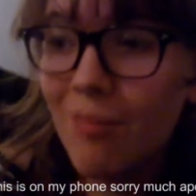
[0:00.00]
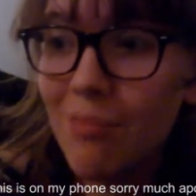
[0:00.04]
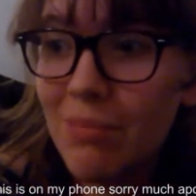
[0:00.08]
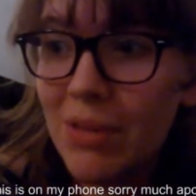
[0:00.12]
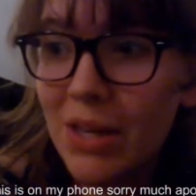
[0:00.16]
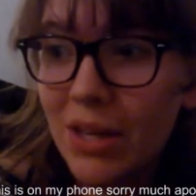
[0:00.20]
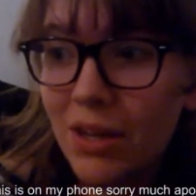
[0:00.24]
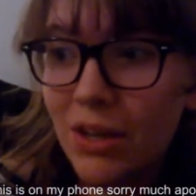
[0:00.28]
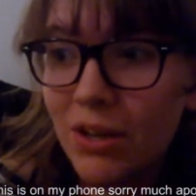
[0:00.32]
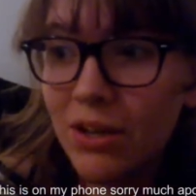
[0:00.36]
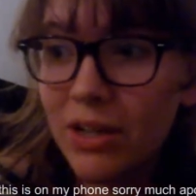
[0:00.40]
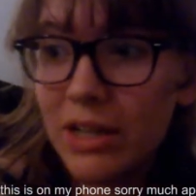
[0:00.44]

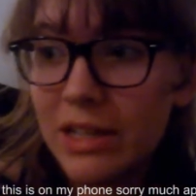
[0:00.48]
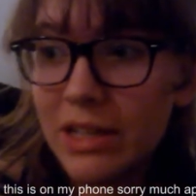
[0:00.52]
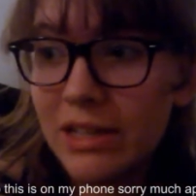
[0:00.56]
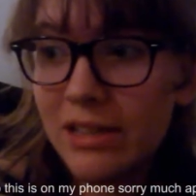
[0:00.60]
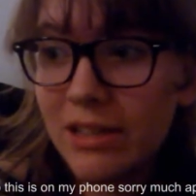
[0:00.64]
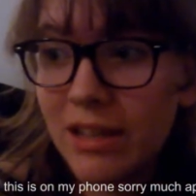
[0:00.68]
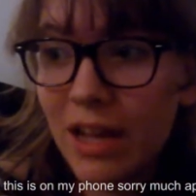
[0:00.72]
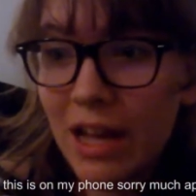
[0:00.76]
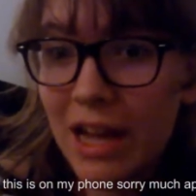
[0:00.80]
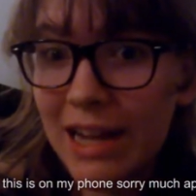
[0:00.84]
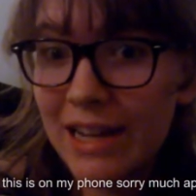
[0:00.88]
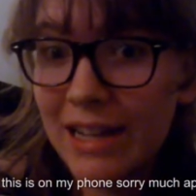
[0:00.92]
because
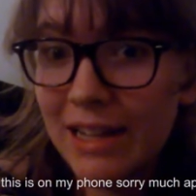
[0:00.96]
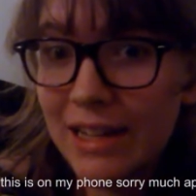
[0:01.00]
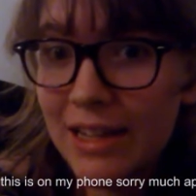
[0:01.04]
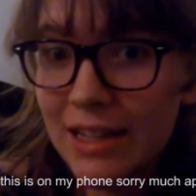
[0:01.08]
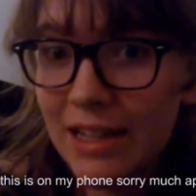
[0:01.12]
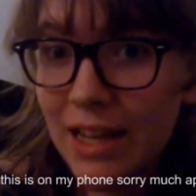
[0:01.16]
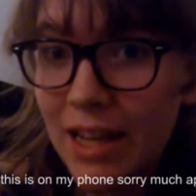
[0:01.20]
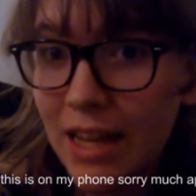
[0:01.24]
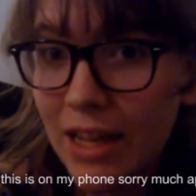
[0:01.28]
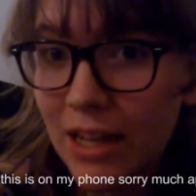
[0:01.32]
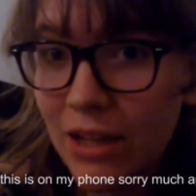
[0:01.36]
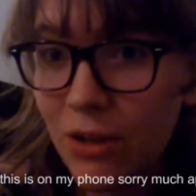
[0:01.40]
I
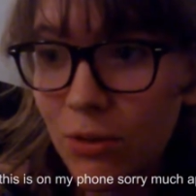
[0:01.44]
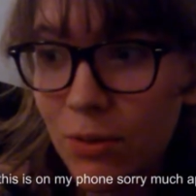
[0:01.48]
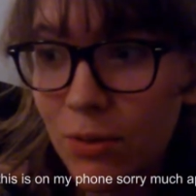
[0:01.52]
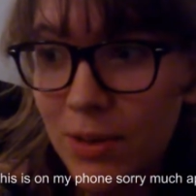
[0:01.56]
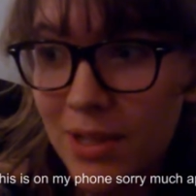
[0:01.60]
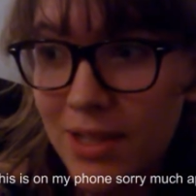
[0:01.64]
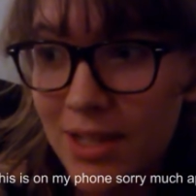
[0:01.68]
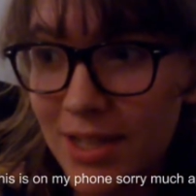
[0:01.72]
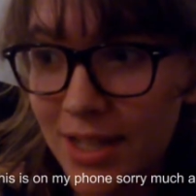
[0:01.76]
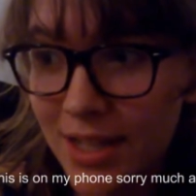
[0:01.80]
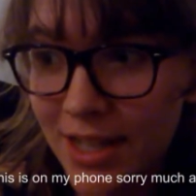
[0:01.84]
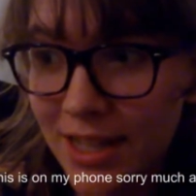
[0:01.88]

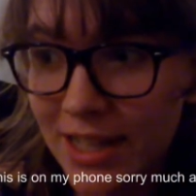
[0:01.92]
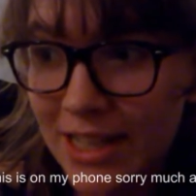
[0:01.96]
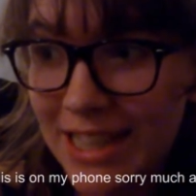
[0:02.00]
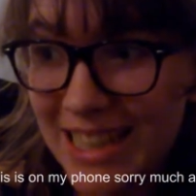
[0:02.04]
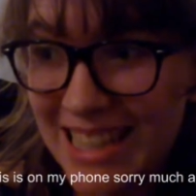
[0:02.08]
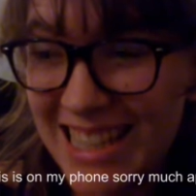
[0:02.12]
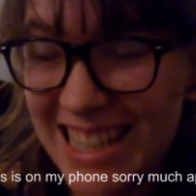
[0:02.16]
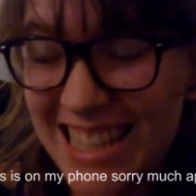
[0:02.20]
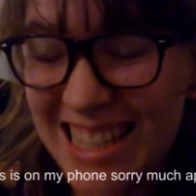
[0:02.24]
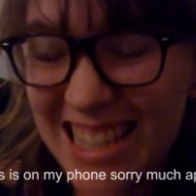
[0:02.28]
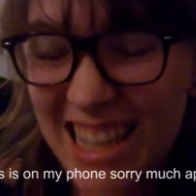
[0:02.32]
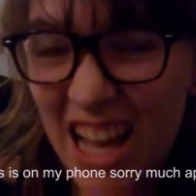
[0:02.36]

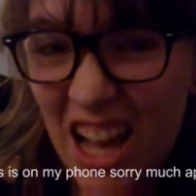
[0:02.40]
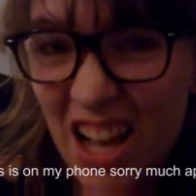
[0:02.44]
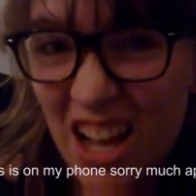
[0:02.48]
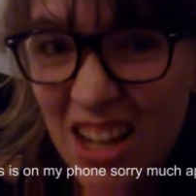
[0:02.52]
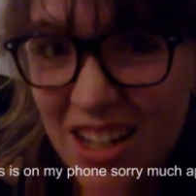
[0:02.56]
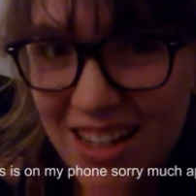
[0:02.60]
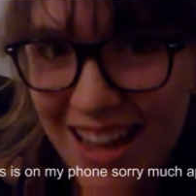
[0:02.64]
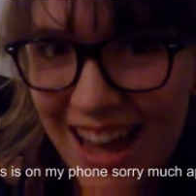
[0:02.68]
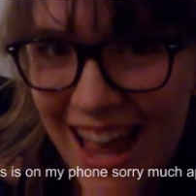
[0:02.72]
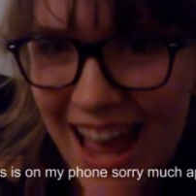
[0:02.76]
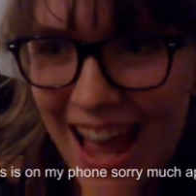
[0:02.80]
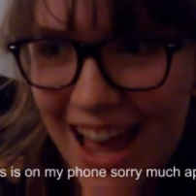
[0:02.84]
coincidentally
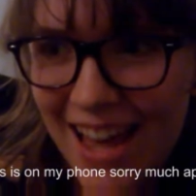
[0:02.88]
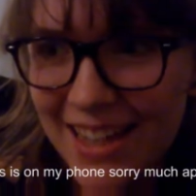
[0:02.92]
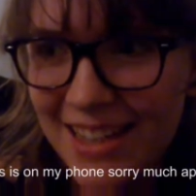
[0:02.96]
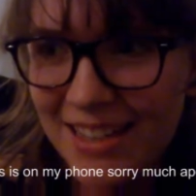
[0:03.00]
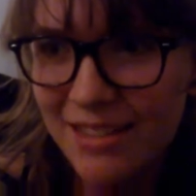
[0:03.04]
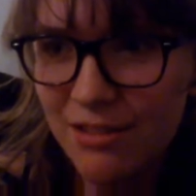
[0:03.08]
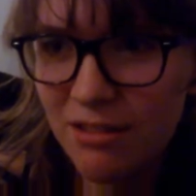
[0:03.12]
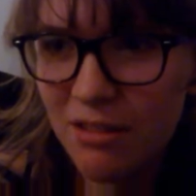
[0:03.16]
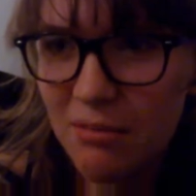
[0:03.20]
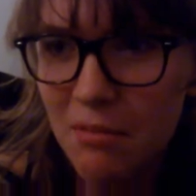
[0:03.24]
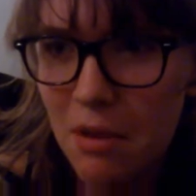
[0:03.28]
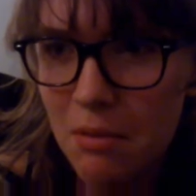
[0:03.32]
suck
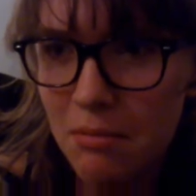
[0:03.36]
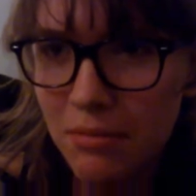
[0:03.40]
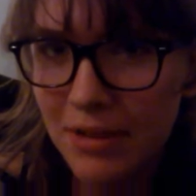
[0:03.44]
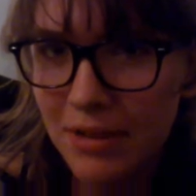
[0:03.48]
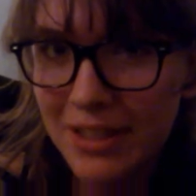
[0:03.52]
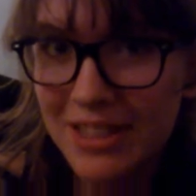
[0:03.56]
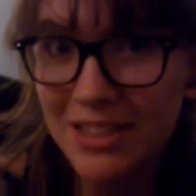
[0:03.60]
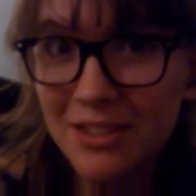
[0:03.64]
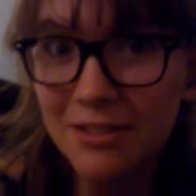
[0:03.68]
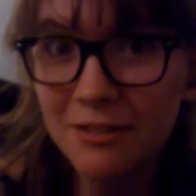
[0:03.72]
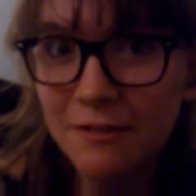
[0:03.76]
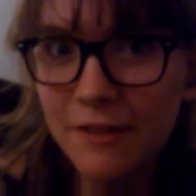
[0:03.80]
at
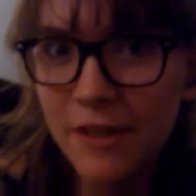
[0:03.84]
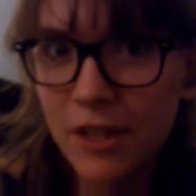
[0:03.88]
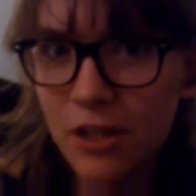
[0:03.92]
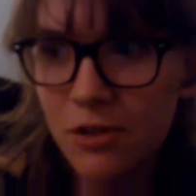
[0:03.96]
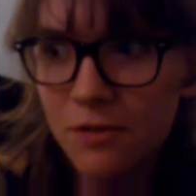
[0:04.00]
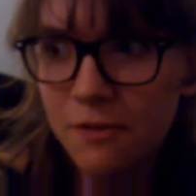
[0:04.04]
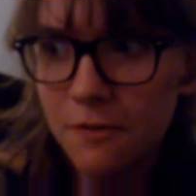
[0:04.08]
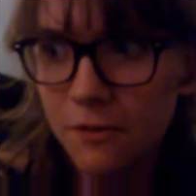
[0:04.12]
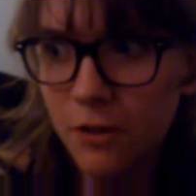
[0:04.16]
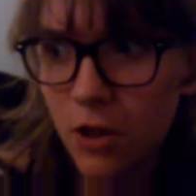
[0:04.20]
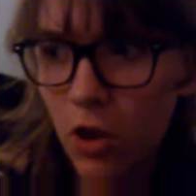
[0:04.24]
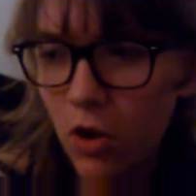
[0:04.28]
remembering to
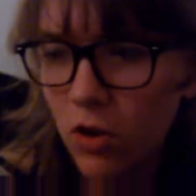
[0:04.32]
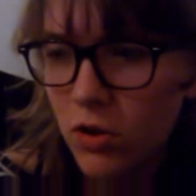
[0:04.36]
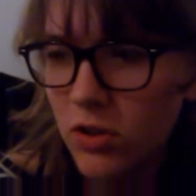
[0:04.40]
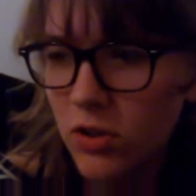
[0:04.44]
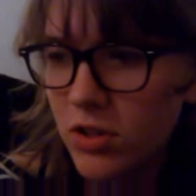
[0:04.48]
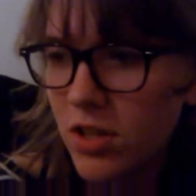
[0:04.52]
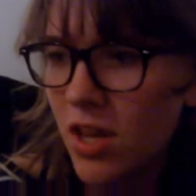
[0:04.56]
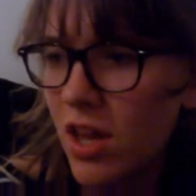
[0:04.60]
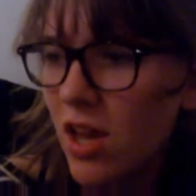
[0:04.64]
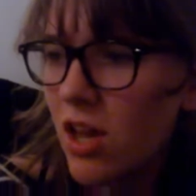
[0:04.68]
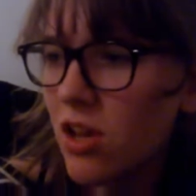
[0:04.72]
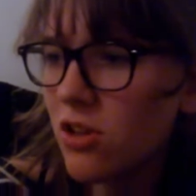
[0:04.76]
finish
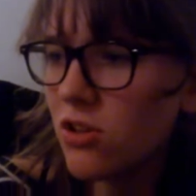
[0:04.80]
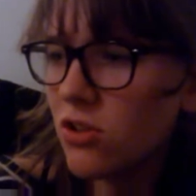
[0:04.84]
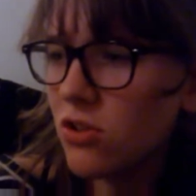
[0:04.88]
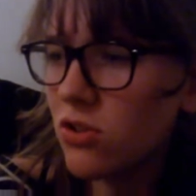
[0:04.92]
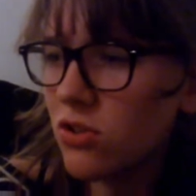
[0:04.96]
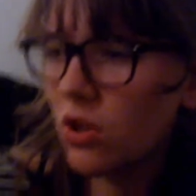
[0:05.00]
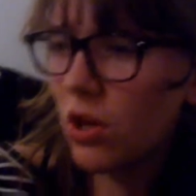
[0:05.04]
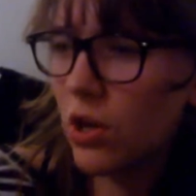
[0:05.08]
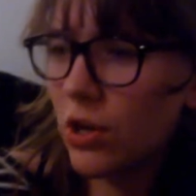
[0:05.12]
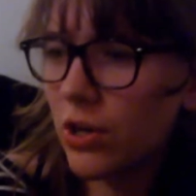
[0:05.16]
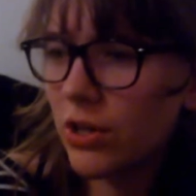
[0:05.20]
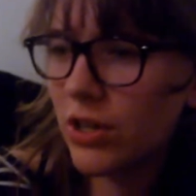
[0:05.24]
vlogs,
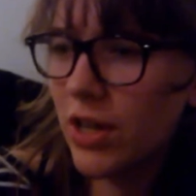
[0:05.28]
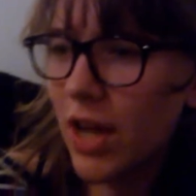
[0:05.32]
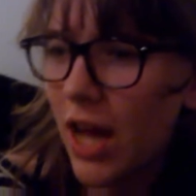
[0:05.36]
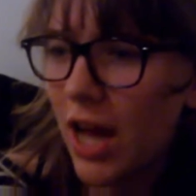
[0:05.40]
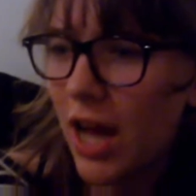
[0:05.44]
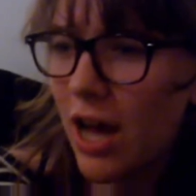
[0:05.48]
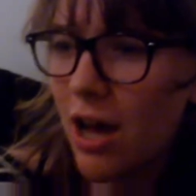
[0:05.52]
so